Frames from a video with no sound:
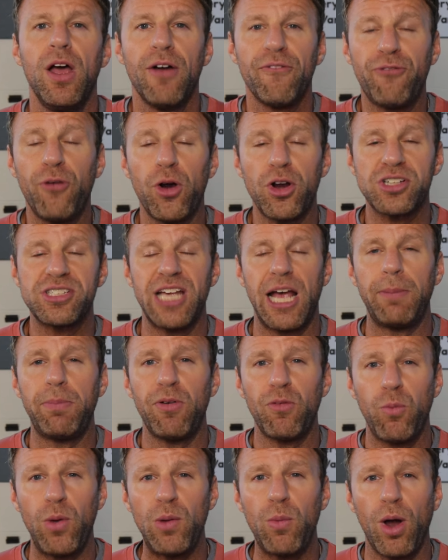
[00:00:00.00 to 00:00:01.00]
For
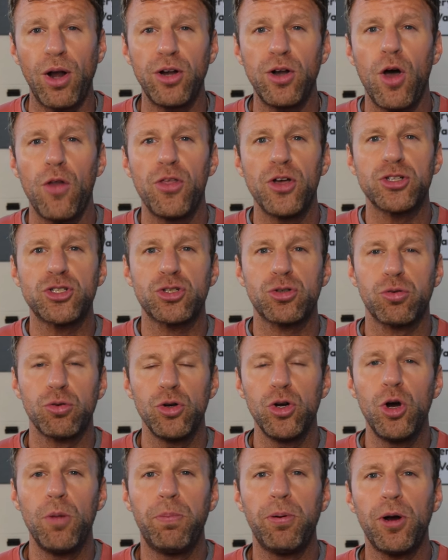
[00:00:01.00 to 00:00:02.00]
example, if we want to know the
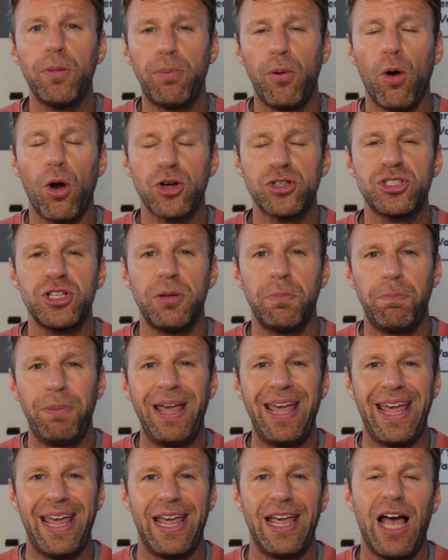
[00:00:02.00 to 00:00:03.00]
true proportion
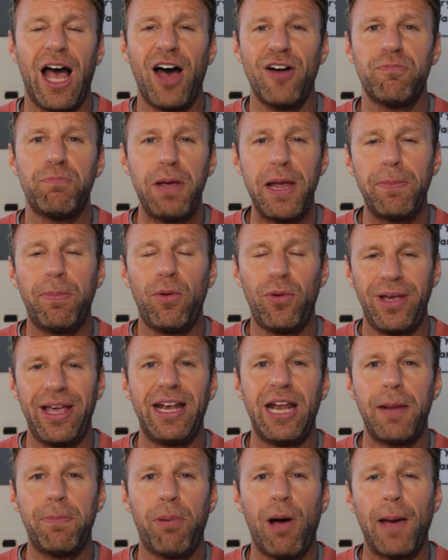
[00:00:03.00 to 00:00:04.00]
P of people
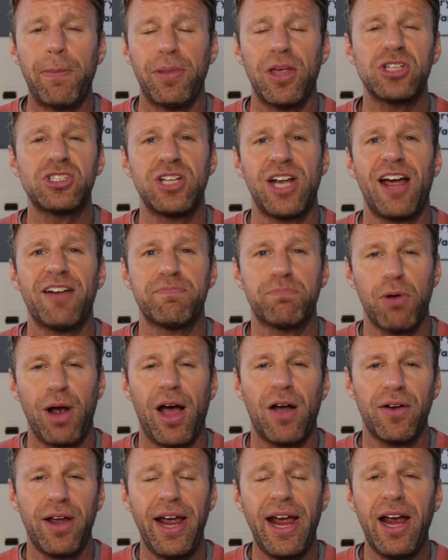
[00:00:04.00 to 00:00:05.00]
in a population that have
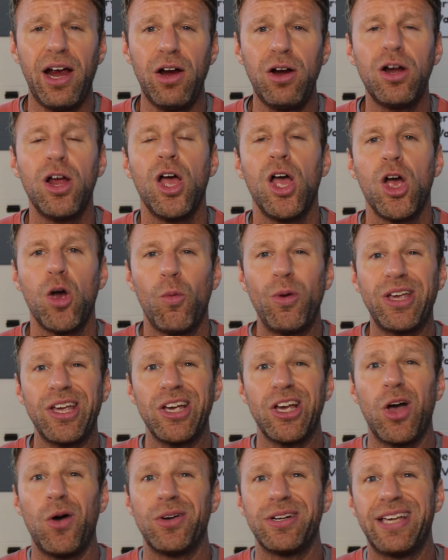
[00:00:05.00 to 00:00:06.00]
brown hair, we
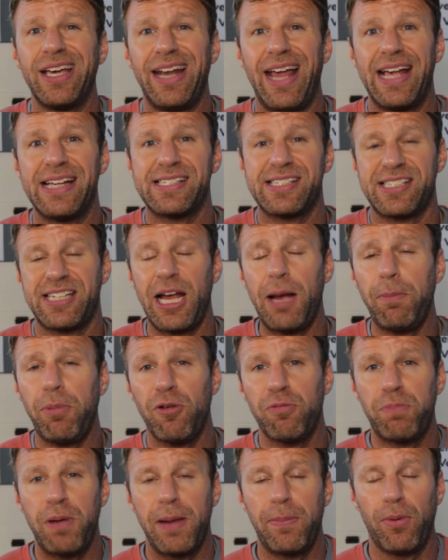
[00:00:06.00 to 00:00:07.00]
can go and get a
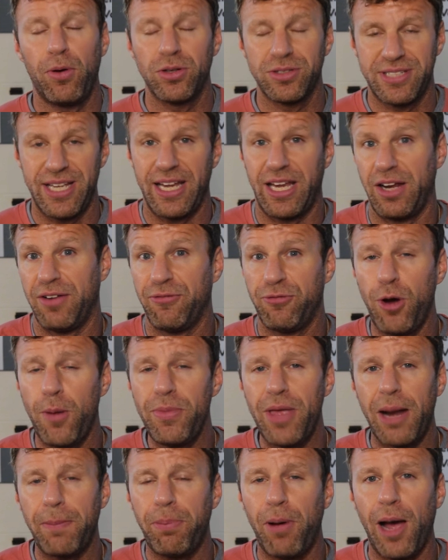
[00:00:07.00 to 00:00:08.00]
sample of people taken
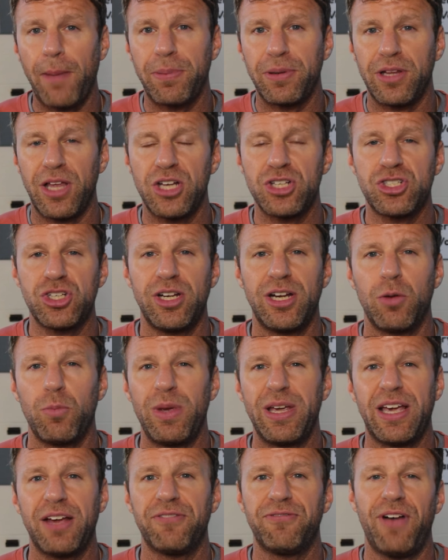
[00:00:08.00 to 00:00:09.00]
from that population and
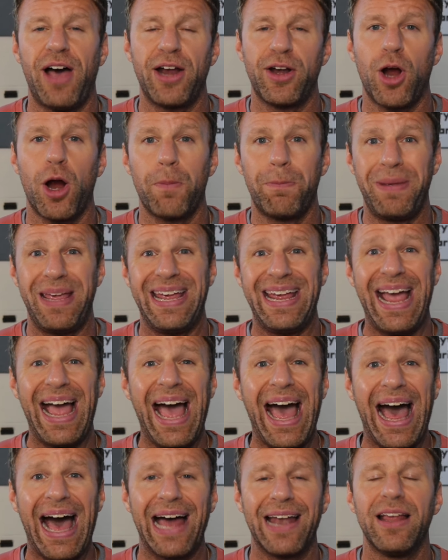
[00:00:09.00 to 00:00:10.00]
we can find our P
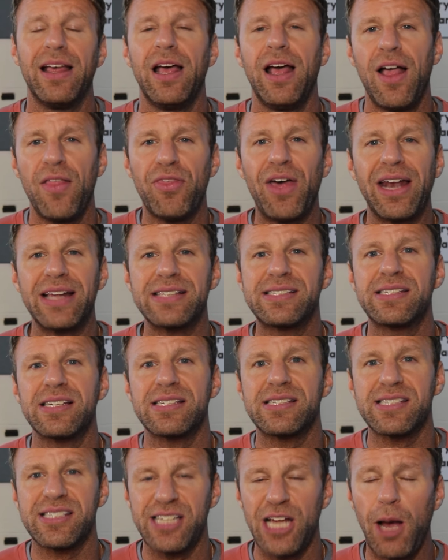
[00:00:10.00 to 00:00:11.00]
hat. That is the
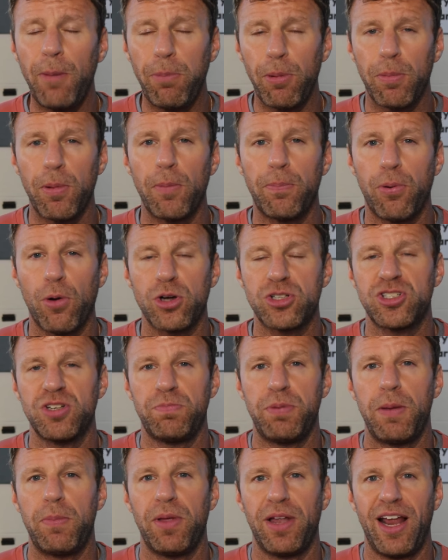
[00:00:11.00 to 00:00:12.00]
sample proportion of
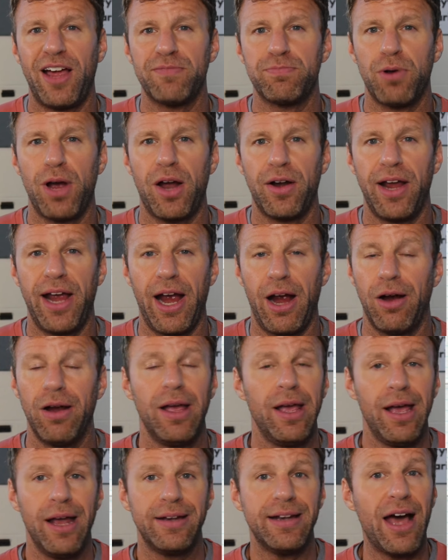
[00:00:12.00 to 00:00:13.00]
people that have brown hair.
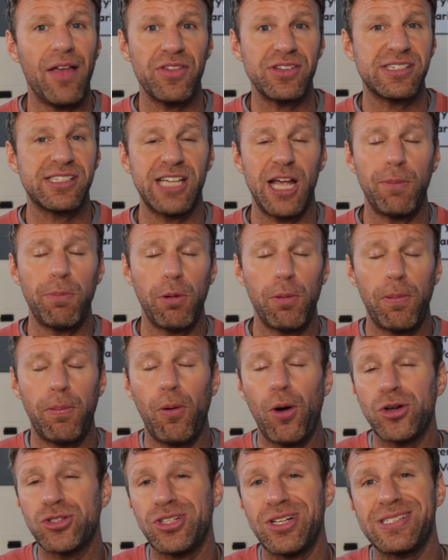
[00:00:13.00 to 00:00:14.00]
Now the sample
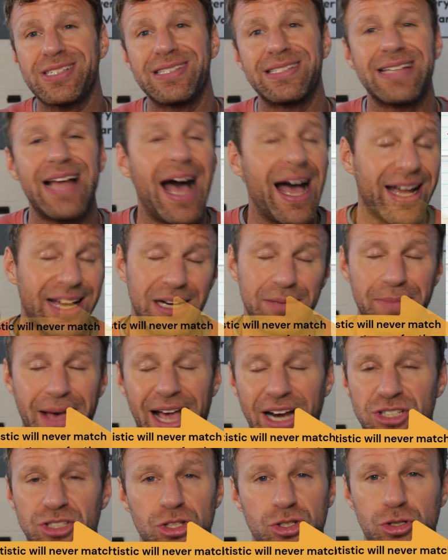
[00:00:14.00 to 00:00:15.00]
proportion is not going to
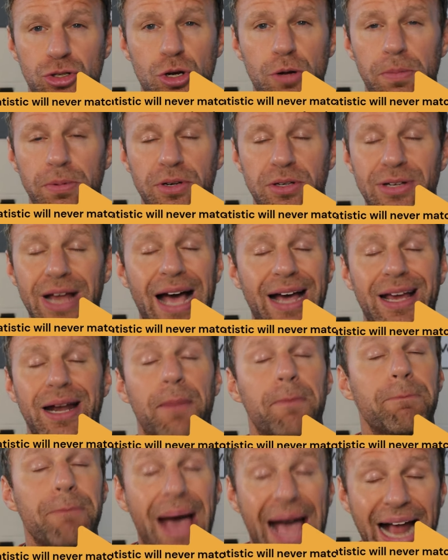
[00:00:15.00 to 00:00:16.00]
match the true, not going to
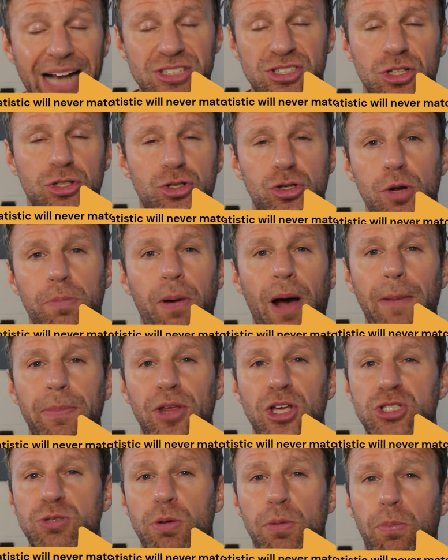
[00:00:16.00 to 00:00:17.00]
match the true
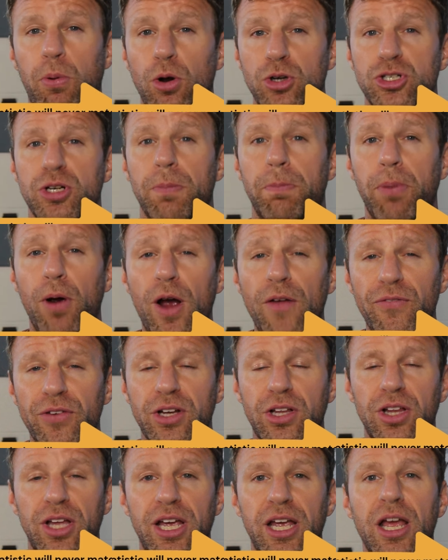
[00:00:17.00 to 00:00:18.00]
population proportion
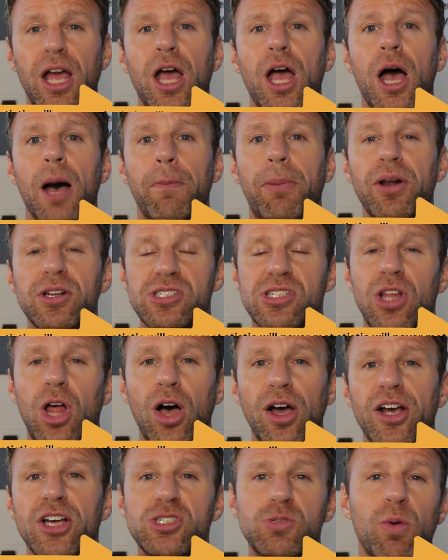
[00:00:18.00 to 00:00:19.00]
perfectly, but as
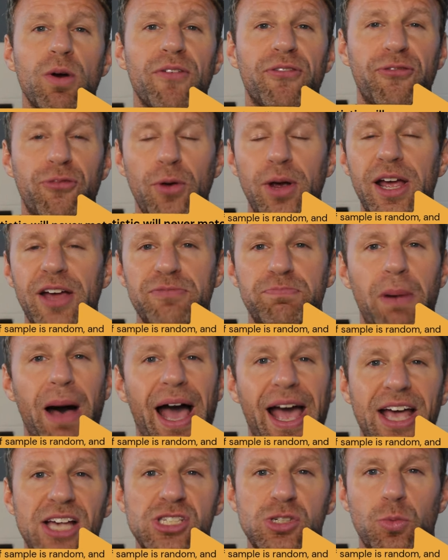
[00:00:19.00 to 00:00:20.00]
long as we're free of
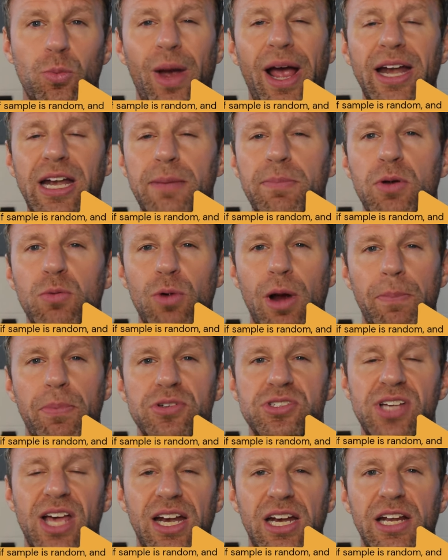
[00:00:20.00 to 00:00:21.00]
bias, random and
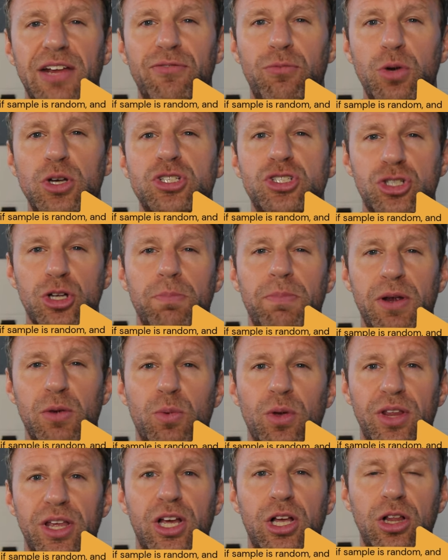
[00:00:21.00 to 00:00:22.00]
representative, we should be
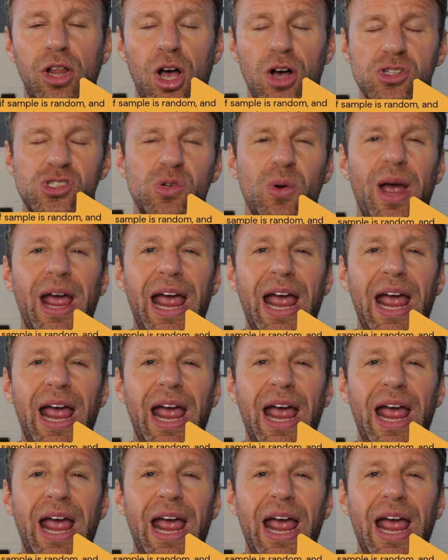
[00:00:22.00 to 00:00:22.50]
really close. So